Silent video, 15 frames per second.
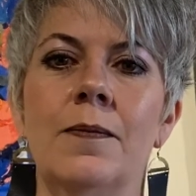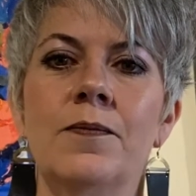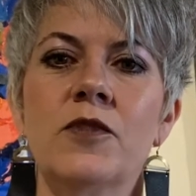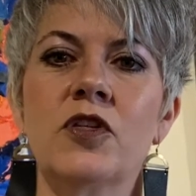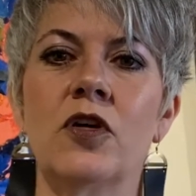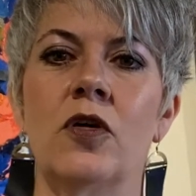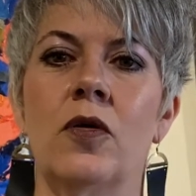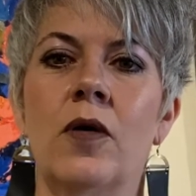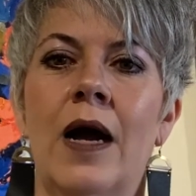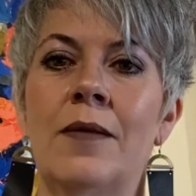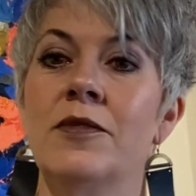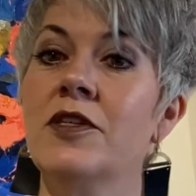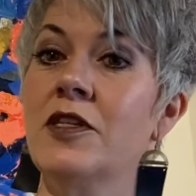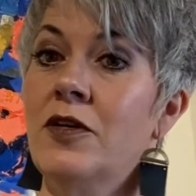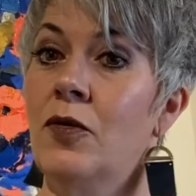So
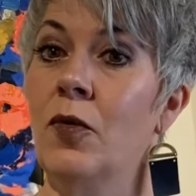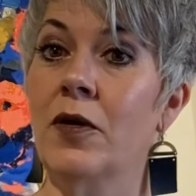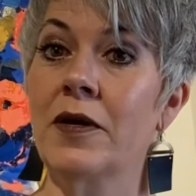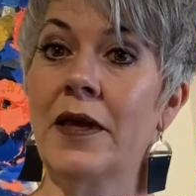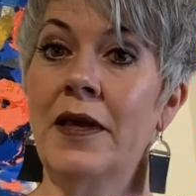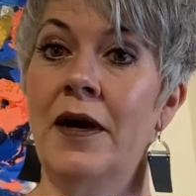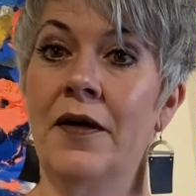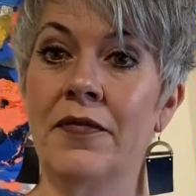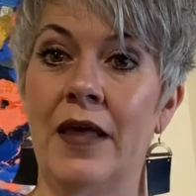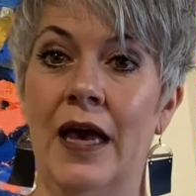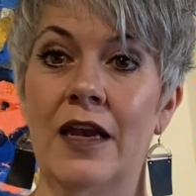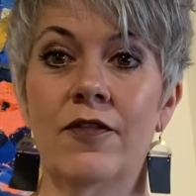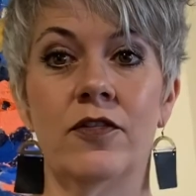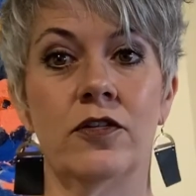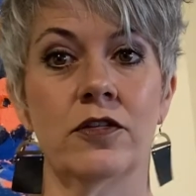I'm still working on
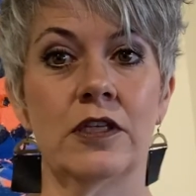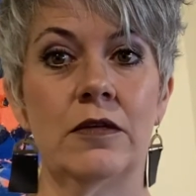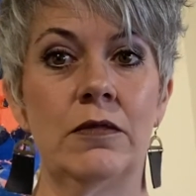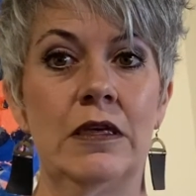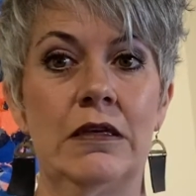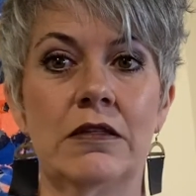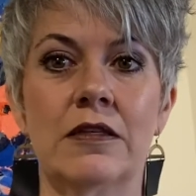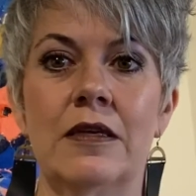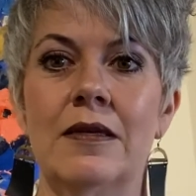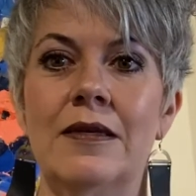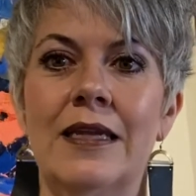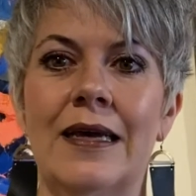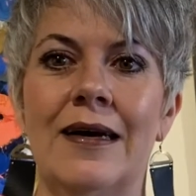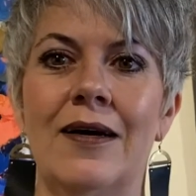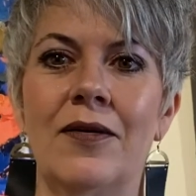that. If you see me sitting
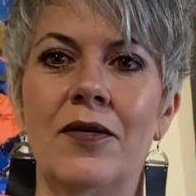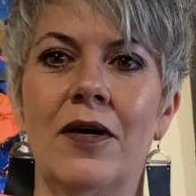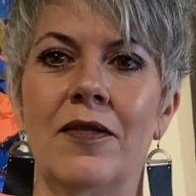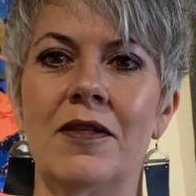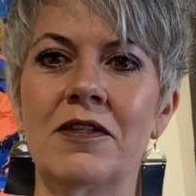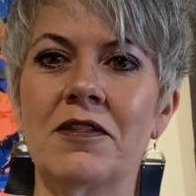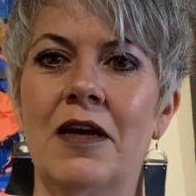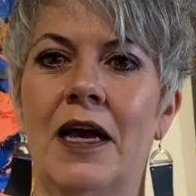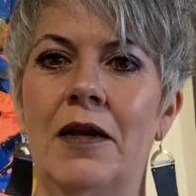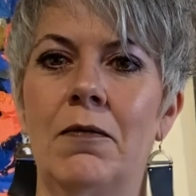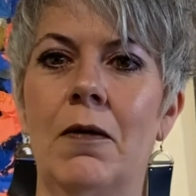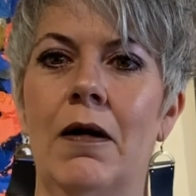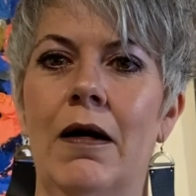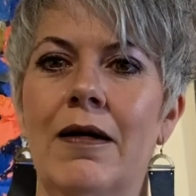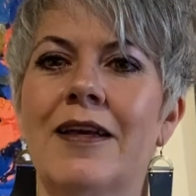down on the
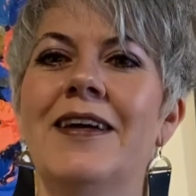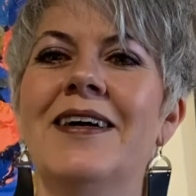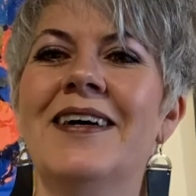sidewalk